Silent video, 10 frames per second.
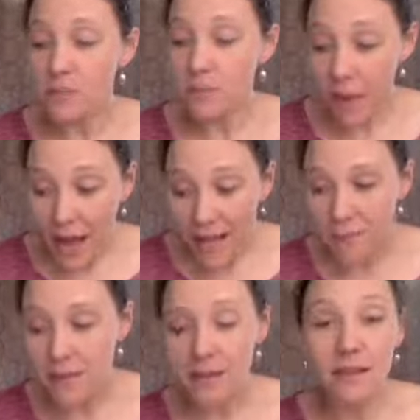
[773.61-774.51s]
by the
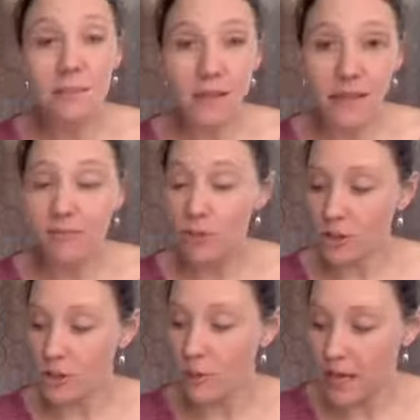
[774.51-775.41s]
medieval
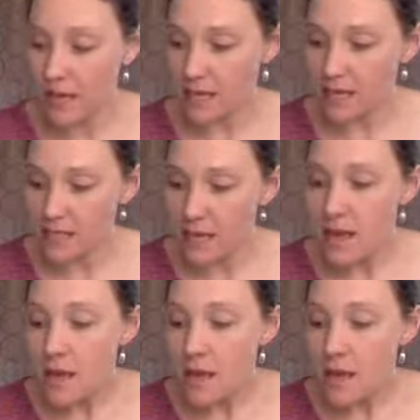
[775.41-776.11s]
Europeans,